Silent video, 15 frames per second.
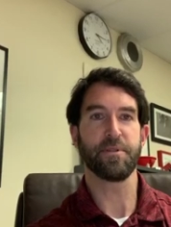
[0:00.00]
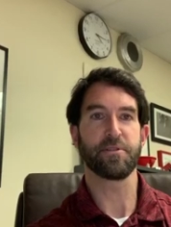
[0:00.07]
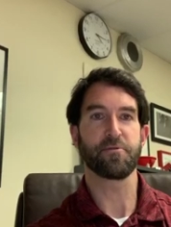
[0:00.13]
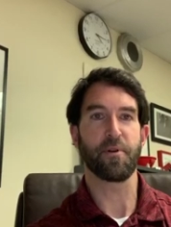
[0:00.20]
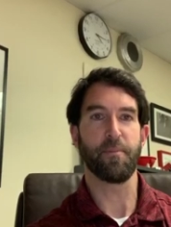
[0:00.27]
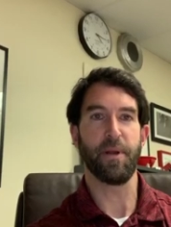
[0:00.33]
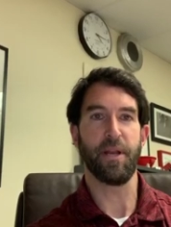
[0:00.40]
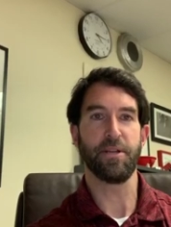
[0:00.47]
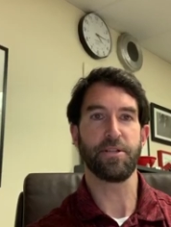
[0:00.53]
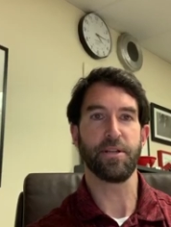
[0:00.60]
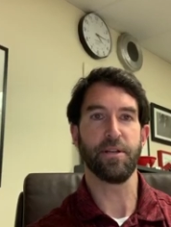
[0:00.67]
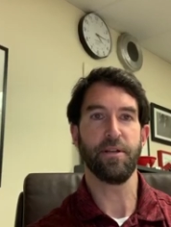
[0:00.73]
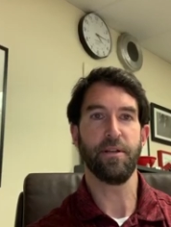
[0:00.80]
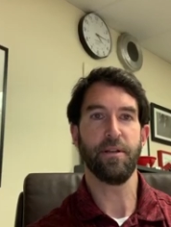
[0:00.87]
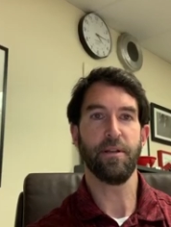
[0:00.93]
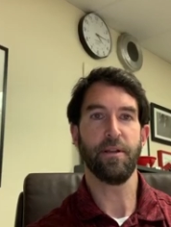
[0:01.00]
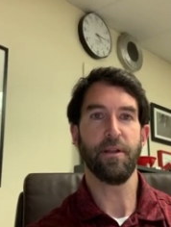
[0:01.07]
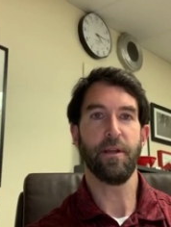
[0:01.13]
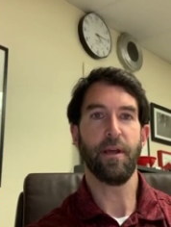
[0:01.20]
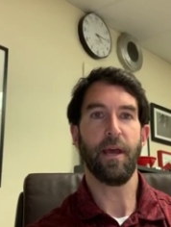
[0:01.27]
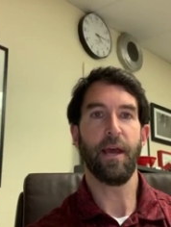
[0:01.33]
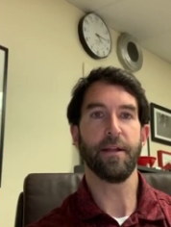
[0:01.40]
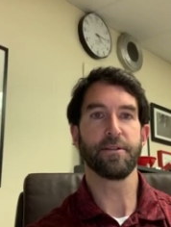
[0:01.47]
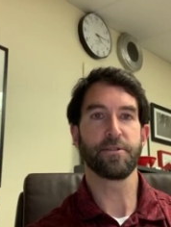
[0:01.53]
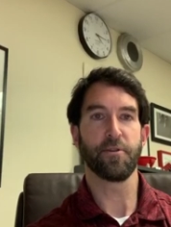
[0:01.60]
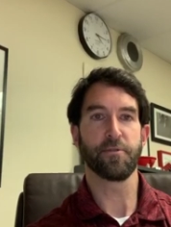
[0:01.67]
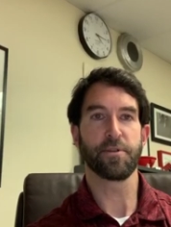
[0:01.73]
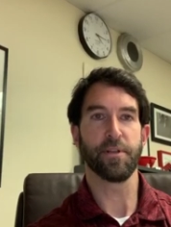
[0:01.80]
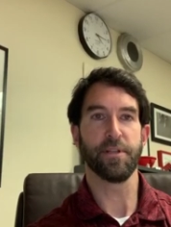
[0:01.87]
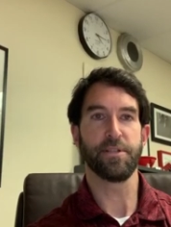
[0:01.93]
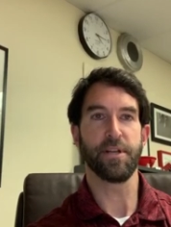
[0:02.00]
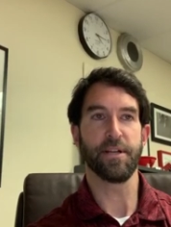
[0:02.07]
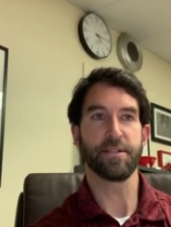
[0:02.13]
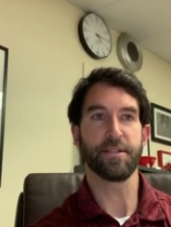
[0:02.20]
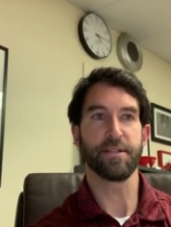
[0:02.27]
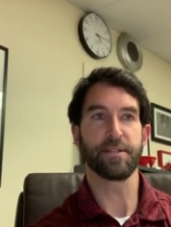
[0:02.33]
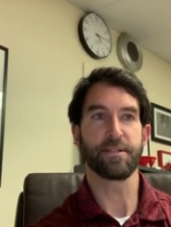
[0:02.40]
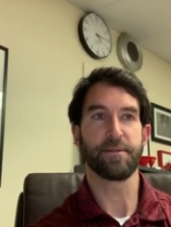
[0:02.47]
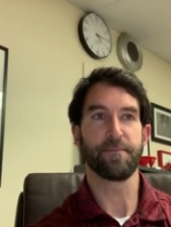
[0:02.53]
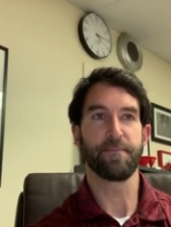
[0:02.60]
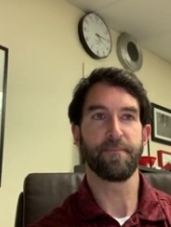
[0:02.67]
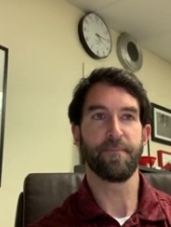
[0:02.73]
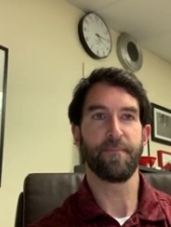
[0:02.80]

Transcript: discrimination, and social injustice.